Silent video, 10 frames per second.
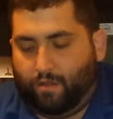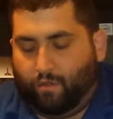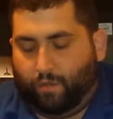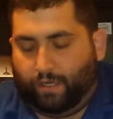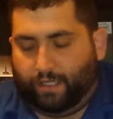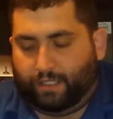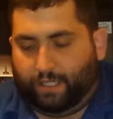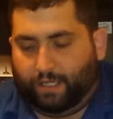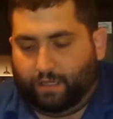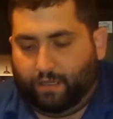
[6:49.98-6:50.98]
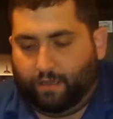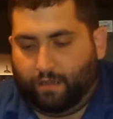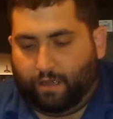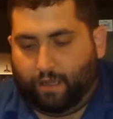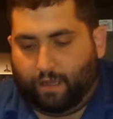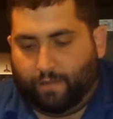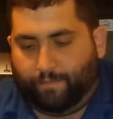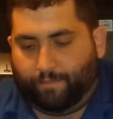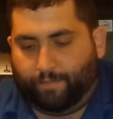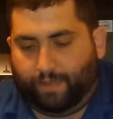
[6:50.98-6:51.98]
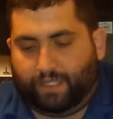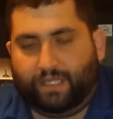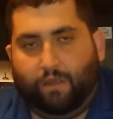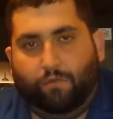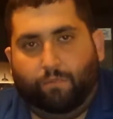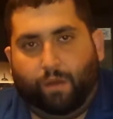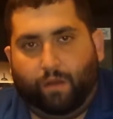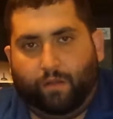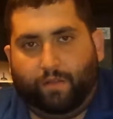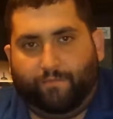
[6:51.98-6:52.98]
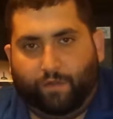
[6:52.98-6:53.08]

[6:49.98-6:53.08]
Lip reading: what is it? The